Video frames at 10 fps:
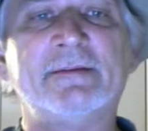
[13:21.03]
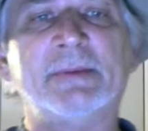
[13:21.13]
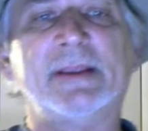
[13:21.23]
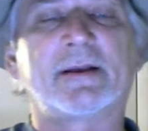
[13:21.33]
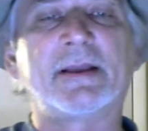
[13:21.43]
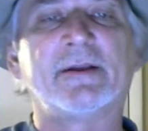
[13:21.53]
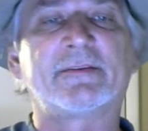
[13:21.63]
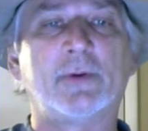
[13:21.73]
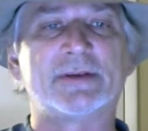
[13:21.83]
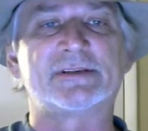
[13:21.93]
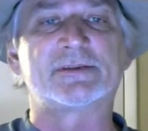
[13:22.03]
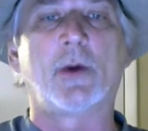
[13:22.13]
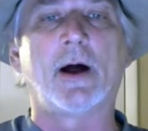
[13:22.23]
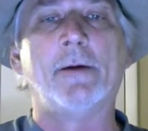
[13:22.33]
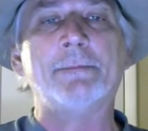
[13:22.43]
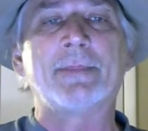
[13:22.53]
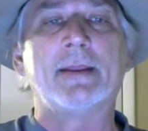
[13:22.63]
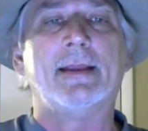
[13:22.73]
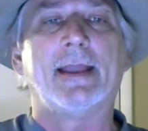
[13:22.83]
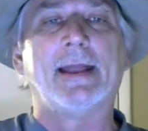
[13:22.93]
me, the kill switch as well,
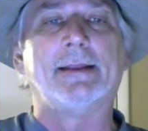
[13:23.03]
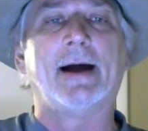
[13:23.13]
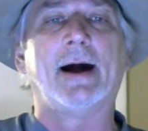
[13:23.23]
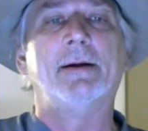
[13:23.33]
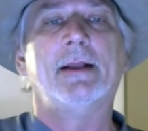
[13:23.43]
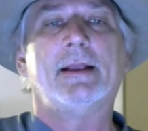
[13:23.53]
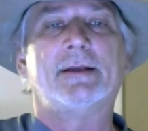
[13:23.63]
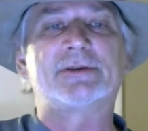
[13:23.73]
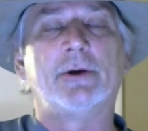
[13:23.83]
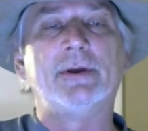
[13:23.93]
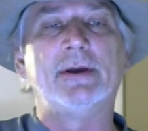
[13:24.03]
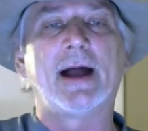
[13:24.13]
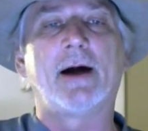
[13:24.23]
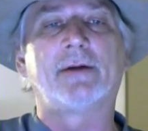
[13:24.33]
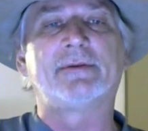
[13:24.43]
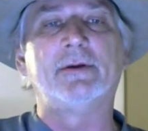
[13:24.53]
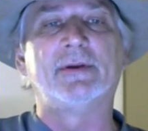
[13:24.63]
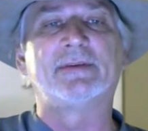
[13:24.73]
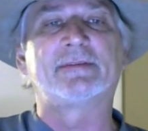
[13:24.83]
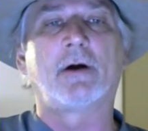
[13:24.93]
and show you how to
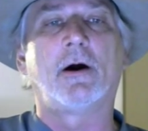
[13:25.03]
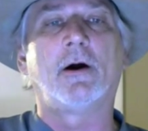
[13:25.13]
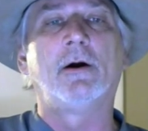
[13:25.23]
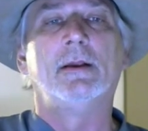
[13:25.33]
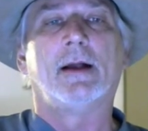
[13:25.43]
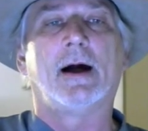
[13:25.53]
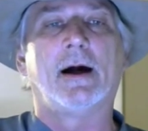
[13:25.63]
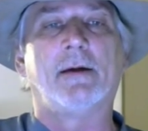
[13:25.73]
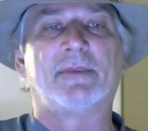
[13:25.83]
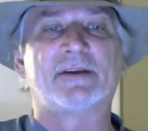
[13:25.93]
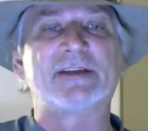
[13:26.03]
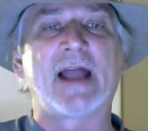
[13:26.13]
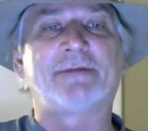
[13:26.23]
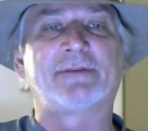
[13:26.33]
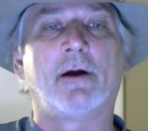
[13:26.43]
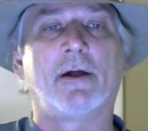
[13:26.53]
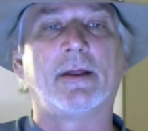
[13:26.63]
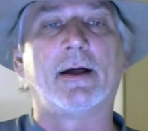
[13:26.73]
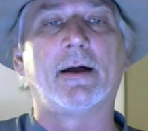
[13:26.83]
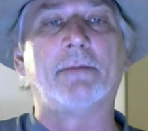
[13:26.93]
install the shaft and all
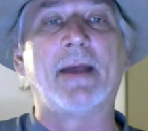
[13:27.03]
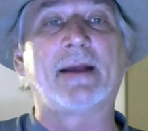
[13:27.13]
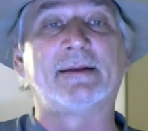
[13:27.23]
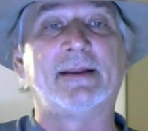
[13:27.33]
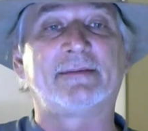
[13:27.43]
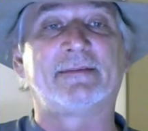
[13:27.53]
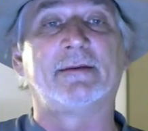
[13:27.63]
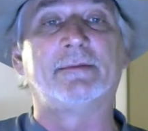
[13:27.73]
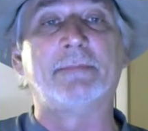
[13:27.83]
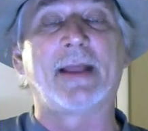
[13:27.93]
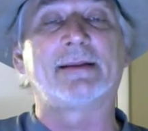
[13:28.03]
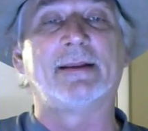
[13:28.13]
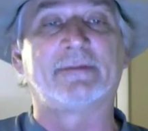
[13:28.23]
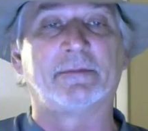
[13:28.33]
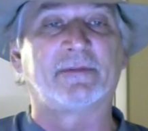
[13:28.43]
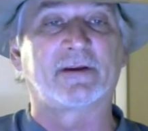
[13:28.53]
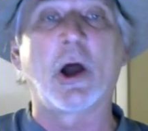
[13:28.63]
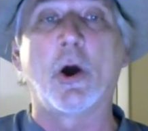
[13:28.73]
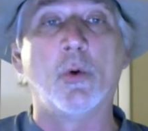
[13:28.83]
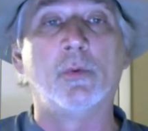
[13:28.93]
the mechanisms, the
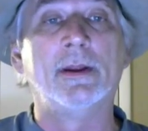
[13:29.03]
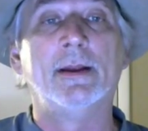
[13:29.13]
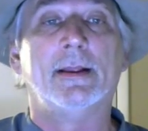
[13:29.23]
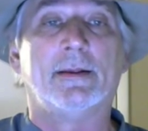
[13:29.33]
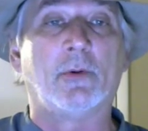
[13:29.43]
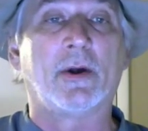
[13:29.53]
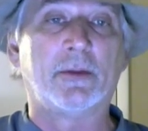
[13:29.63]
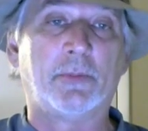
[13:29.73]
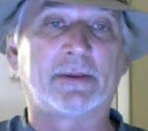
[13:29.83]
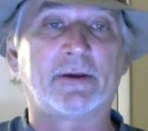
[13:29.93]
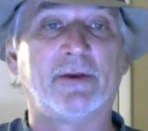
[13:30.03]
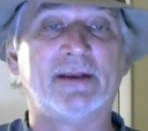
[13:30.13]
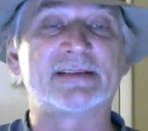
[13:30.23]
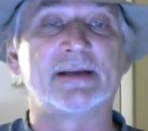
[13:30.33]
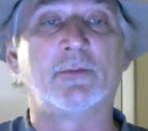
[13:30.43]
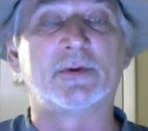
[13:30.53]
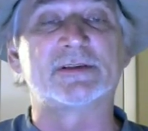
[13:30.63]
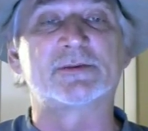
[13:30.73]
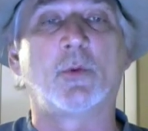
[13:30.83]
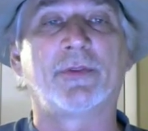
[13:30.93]
cone where you put the grease in, which
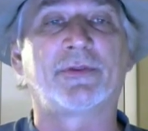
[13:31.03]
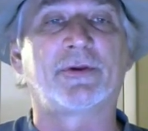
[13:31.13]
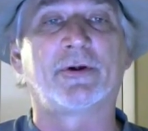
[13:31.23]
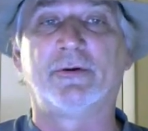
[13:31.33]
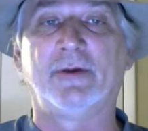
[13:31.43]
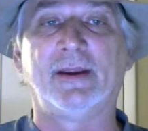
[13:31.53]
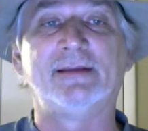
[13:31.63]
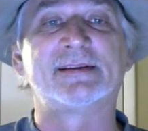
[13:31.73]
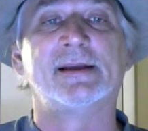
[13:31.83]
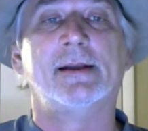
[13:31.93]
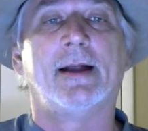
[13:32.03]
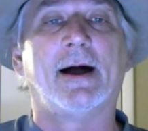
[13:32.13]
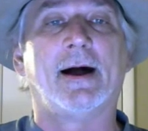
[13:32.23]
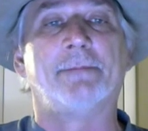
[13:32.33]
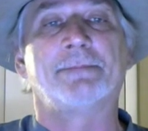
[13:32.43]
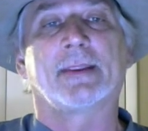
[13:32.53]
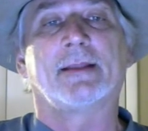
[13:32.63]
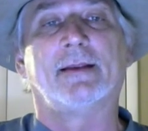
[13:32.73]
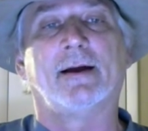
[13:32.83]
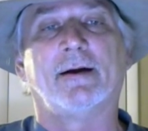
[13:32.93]
is 1/3 grease,
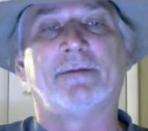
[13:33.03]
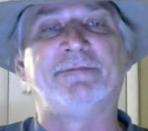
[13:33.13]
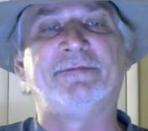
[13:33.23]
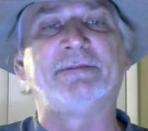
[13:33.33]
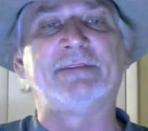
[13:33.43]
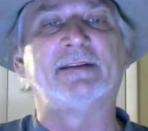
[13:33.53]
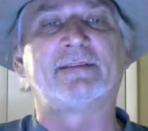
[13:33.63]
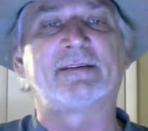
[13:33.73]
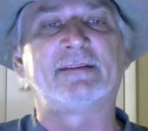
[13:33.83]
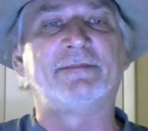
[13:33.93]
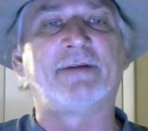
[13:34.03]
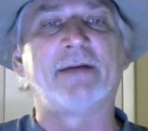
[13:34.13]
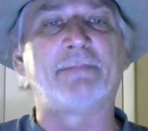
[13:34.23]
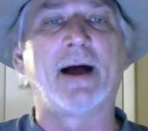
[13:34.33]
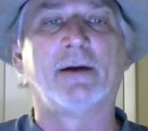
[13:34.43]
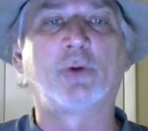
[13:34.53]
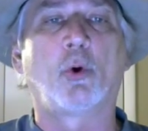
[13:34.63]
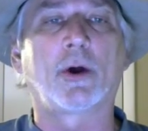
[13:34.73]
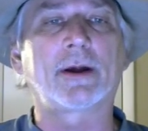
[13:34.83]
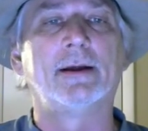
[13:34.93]
the 50 to 65 pound
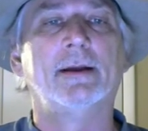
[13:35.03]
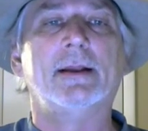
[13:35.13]
torque.